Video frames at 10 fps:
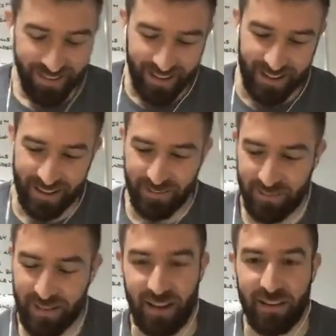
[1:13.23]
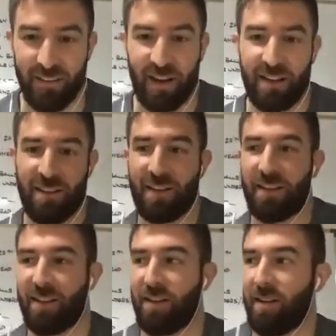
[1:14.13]
I
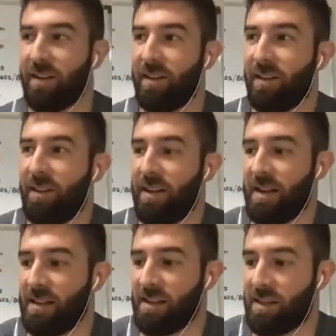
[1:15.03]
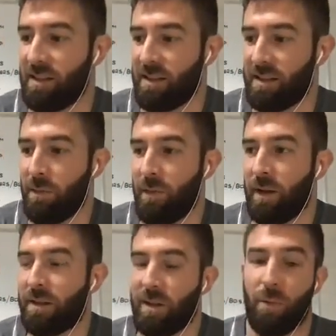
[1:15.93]
think it's
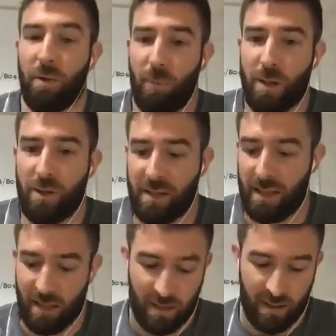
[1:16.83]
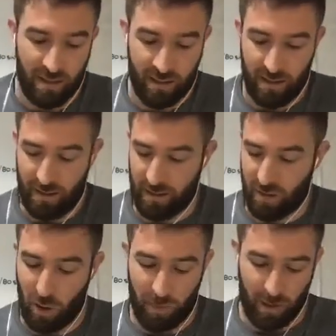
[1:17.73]
something. So when you sent the
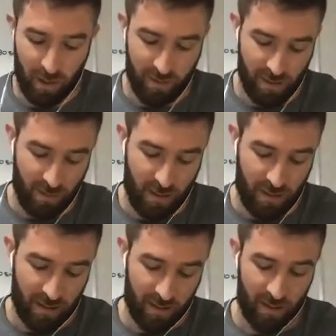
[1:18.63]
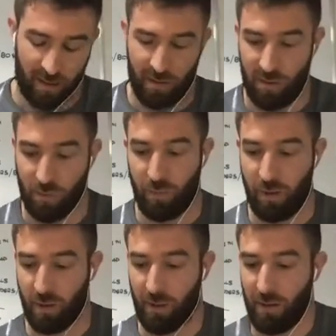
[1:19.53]
topic over to me,
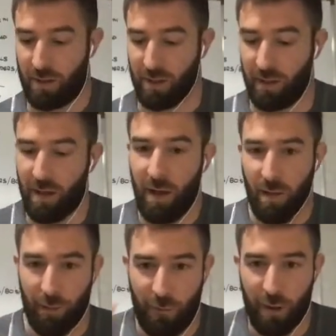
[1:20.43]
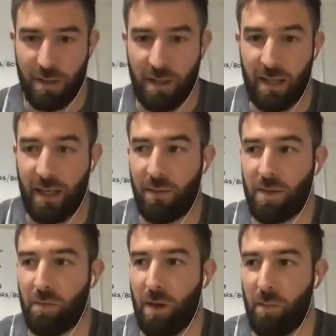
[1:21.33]
the question, the first thing that came
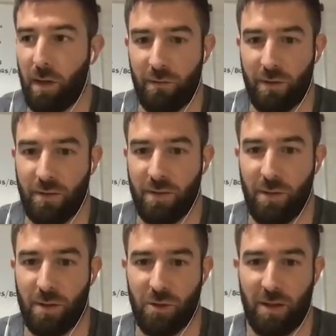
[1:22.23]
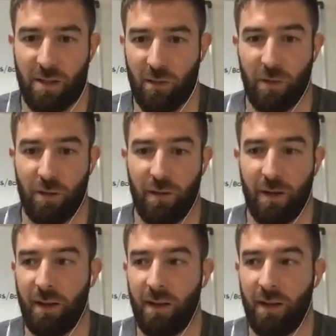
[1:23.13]
to my mind for some reason, I went straight to CrossFit.